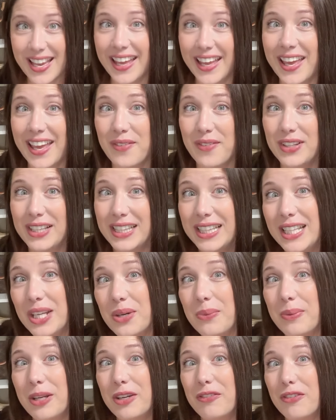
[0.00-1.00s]
I gave a
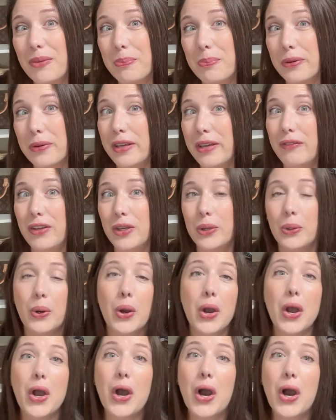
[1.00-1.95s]
little bit of a preview